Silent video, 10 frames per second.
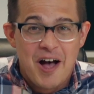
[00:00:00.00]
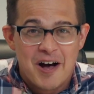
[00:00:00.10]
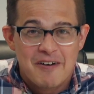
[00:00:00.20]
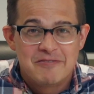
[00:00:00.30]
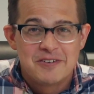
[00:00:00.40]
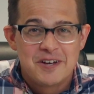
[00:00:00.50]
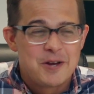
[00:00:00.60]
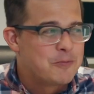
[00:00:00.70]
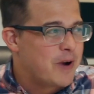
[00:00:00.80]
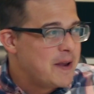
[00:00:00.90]
of,
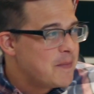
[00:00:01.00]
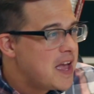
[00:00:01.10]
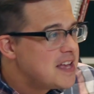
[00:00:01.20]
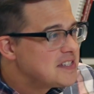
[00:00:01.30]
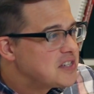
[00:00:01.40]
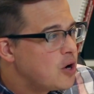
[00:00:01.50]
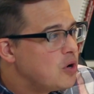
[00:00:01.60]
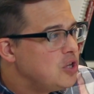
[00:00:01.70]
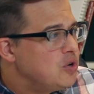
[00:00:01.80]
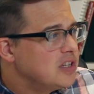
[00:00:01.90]
right? So
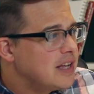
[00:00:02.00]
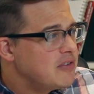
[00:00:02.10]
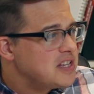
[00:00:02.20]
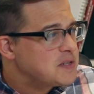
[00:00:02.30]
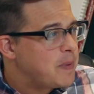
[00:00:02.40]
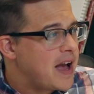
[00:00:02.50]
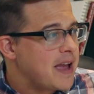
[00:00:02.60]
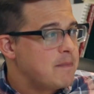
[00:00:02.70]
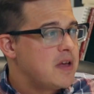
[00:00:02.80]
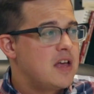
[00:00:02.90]
you can lever this
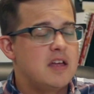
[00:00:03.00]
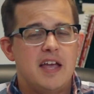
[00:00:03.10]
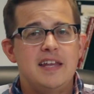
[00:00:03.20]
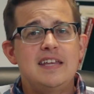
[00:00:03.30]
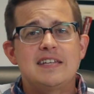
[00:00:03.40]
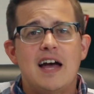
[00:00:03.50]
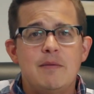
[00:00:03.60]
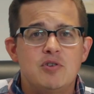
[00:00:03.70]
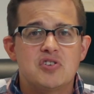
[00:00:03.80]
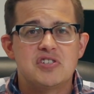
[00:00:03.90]
by
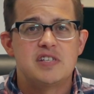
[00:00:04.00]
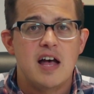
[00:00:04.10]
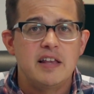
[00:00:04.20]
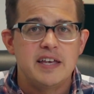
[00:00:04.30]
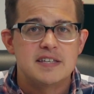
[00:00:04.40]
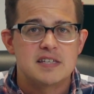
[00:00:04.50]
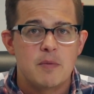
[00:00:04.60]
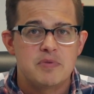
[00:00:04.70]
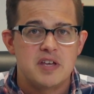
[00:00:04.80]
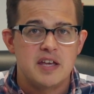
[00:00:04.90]
anytime you're selling
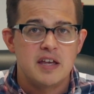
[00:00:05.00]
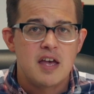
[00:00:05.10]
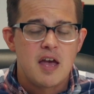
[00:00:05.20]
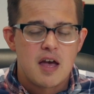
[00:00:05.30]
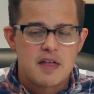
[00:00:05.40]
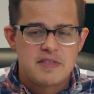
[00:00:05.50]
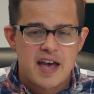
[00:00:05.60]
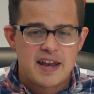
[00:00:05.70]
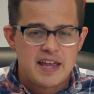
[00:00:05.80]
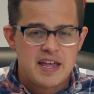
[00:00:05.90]
something
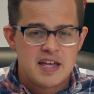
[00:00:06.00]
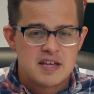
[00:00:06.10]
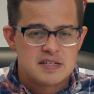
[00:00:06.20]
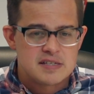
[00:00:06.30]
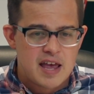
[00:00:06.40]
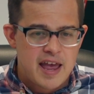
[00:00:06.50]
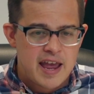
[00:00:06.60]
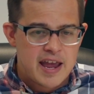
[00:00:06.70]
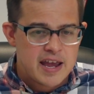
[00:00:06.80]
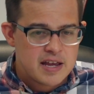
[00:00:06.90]
that is
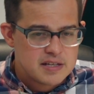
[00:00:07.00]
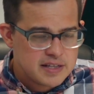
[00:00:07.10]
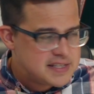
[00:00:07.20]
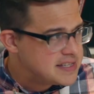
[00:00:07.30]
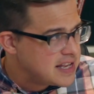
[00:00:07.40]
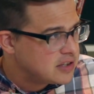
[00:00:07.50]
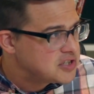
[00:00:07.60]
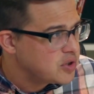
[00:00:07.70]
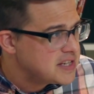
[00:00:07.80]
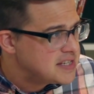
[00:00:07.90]
let's
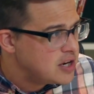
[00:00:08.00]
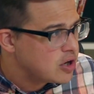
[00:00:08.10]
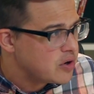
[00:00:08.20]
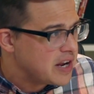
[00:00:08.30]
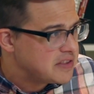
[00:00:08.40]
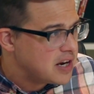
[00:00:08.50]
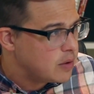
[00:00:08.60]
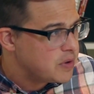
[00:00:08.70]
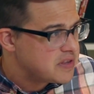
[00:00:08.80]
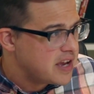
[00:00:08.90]
say you're going out there
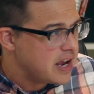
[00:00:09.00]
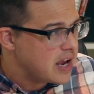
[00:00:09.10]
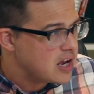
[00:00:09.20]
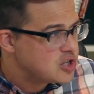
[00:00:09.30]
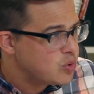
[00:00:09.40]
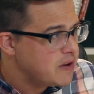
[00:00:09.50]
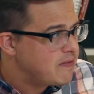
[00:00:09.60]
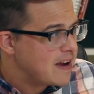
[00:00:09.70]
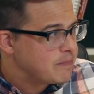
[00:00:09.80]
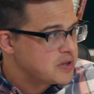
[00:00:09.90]
with a
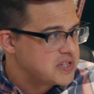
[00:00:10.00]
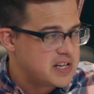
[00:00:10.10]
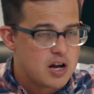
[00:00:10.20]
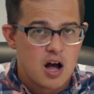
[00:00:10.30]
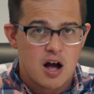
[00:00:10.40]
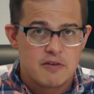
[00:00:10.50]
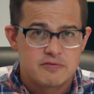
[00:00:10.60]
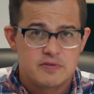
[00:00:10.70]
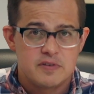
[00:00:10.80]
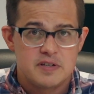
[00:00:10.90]
25%
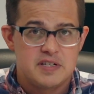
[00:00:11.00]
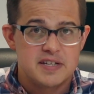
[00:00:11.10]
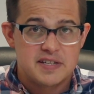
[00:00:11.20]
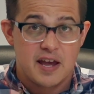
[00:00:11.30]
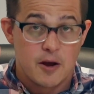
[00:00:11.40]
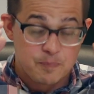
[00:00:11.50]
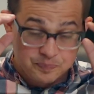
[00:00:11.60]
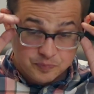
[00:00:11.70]
off discount.